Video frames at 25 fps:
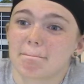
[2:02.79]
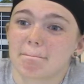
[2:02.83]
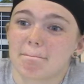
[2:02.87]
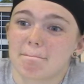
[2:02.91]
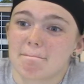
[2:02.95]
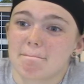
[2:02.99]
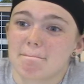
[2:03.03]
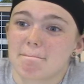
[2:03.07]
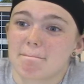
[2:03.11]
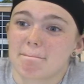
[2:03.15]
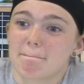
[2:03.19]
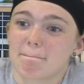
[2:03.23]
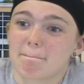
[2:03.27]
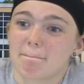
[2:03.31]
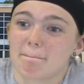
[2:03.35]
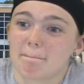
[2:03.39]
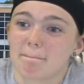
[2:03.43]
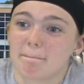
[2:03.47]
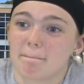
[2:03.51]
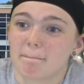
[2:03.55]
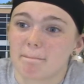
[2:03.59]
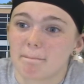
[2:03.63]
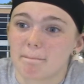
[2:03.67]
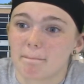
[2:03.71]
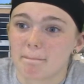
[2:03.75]

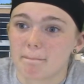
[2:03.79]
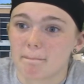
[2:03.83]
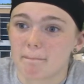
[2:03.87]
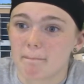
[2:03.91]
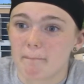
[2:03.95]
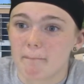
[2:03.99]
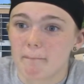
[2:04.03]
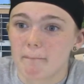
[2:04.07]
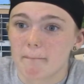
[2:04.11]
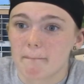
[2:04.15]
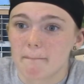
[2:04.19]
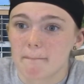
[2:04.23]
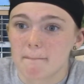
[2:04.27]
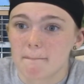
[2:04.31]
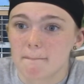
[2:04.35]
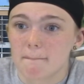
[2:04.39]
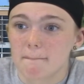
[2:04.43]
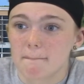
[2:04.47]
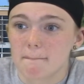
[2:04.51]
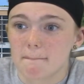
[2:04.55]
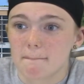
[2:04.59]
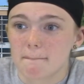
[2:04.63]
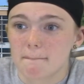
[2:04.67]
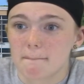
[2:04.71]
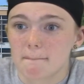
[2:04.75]

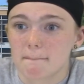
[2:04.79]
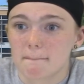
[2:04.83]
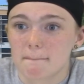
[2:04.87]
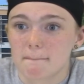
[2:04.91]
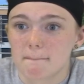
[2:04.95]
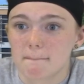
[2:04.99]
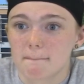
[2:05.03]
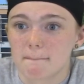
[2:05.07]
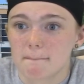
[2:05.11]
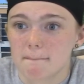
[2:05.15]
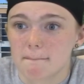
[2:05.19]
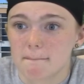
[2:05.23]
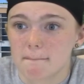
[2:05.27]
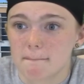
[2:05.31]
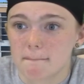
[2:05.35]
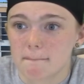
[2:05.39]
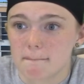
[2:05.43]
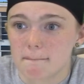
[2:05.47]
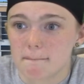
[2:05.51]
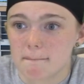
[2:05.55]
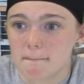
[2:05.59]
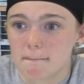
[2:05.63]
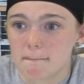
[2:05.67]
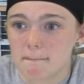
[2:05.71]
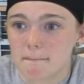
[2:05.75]

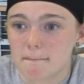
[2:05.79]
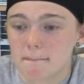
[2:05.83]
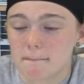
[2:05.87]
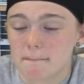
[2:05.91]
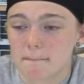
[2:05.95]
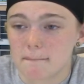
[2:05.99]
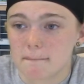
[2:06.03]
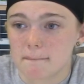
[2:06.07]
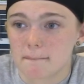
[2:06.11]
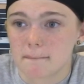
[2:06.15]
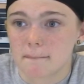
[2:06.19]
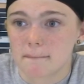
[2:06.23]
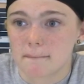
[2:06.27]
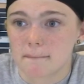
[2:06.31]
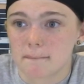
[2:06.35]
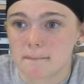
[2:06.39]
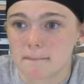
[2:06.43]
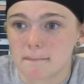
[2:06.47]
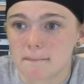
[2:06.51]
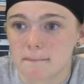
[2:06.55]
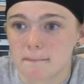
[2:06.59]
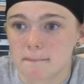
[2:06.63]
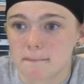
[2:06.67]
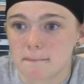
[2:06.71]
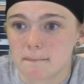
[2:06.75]

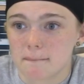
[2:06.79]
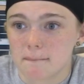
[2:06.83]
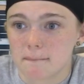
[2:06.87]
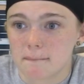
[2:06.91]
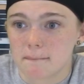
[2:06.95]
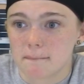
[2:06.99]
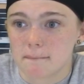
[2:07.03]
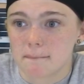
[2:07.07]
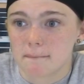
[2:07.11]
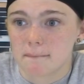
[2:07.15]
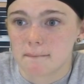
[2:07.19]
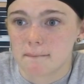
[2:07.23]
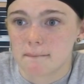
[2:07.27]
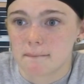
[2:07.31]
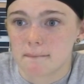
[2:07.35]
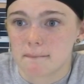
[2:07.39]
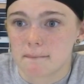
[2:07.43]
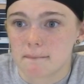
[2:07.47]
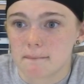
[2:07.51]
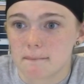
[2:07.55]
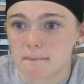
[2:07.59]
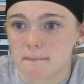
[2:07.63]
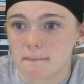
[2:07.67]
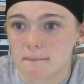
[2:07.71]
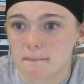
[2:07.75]

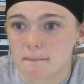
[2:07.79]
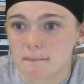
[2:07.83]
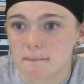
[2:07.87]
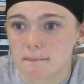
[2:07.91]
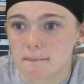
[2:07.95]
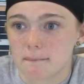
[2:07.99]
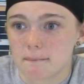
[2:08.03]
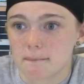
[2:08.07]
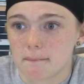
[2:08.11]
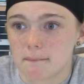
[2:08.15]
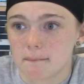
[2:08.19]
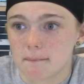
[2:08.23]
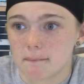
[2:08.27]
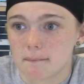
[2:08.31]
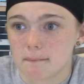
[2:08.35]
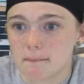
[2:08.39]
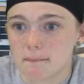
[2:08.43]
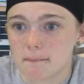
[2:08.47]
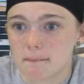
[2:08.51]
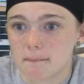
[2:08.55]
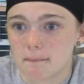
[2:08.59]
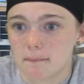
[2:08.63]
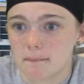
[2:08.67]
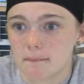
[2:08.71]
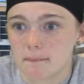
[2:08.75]

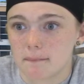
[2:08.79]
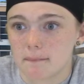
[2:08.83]
This person isn't speaking.